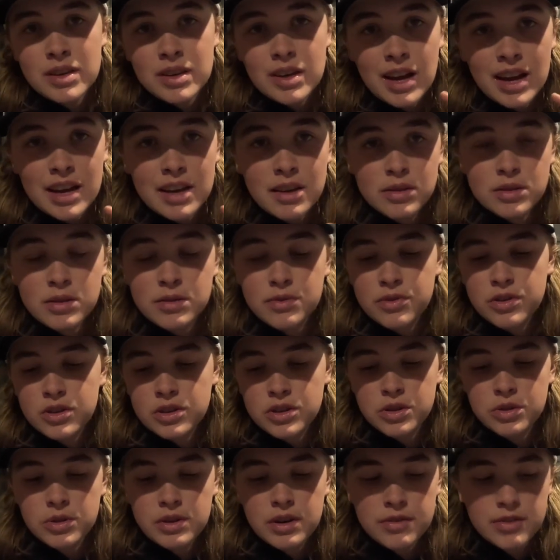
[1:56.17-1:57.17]
I use them for
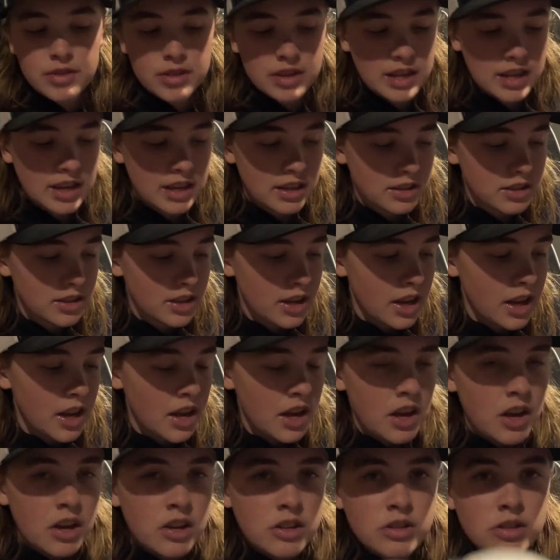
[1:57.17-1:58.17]
2 different things.
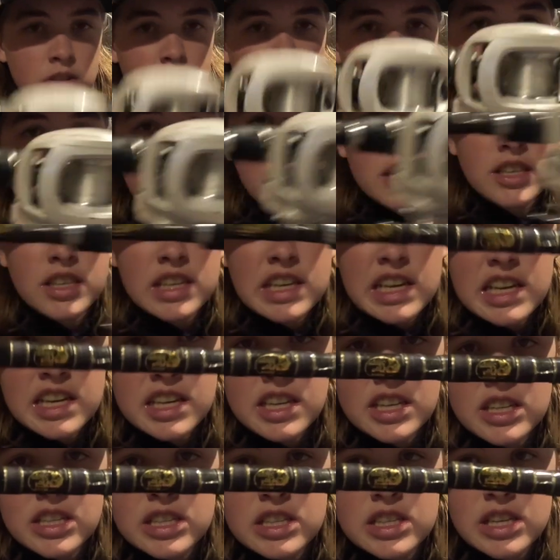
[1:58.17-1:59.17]
So this
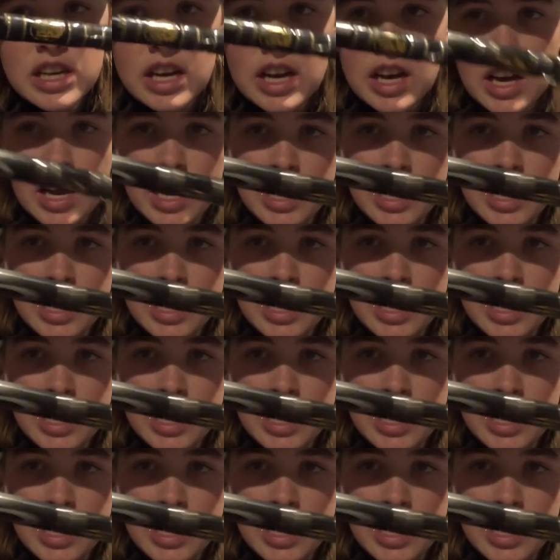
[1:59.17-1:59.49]
is,